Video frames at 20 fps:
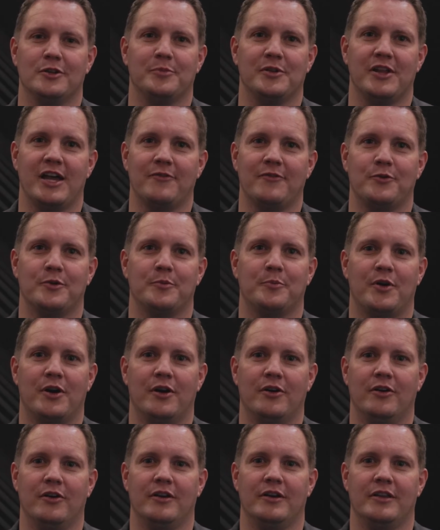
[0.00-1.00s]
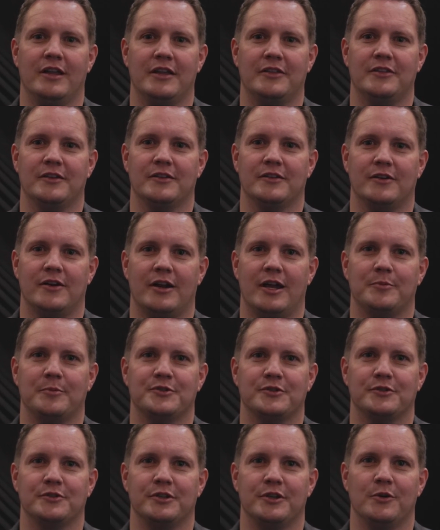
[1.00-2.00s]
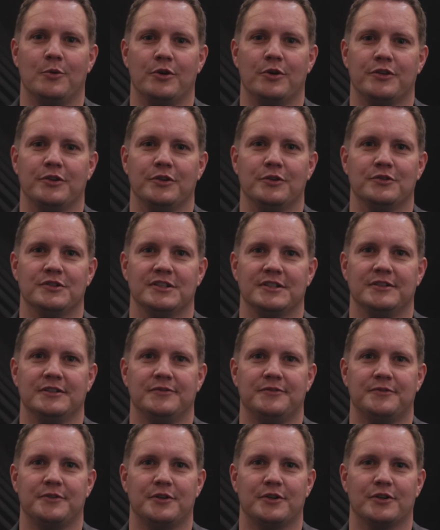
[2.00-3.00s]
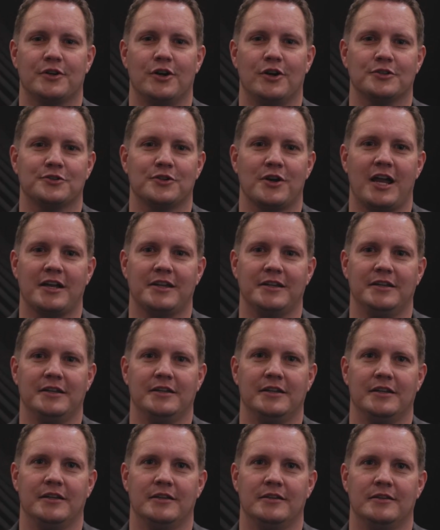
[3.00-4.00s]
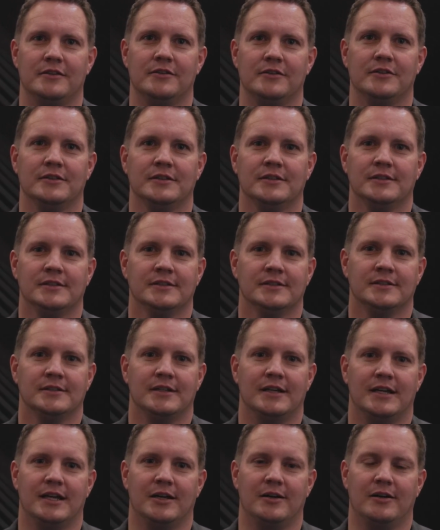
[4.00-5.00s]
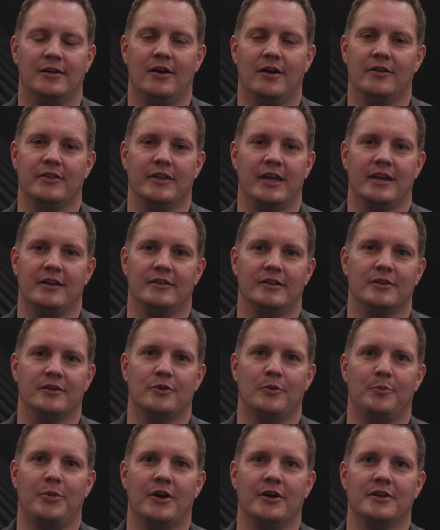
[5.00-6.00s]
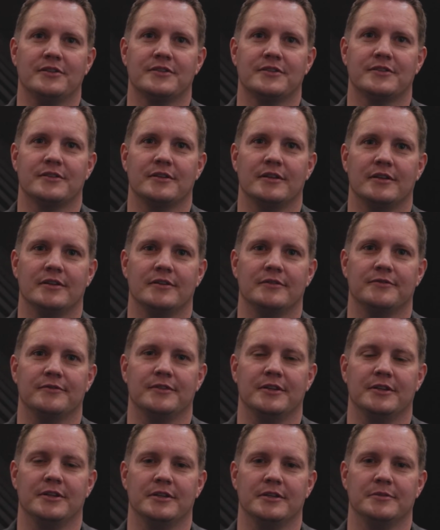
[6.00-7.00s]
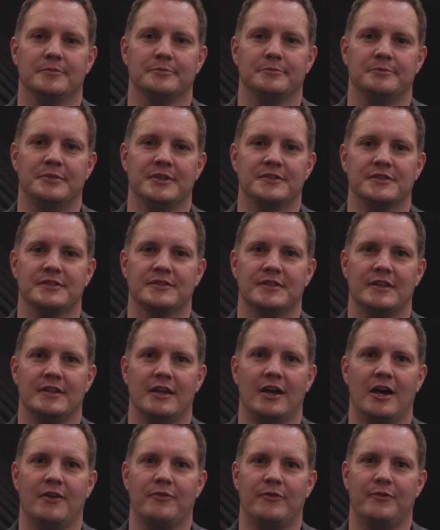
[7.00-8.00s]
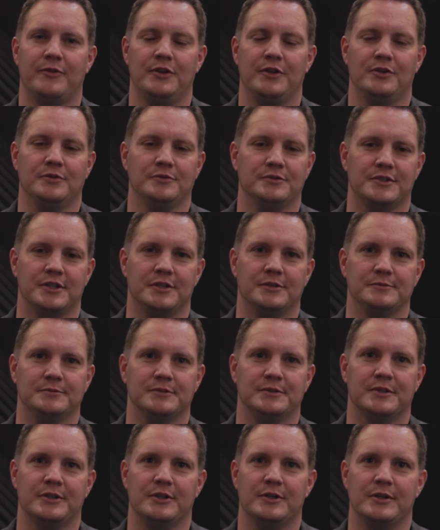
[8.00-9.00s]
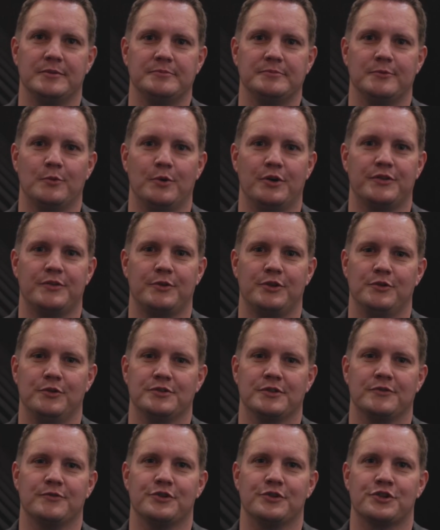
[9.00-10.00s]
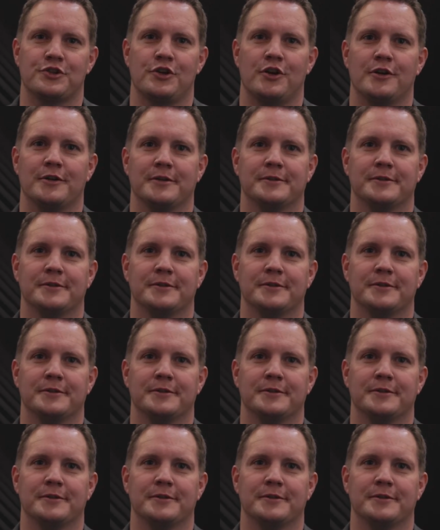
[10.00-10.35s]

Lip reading: platform partner, and I think they're absolutely worth using for call tracking and all the analytical parts, the business that they offer for you. So they're worth using for sure.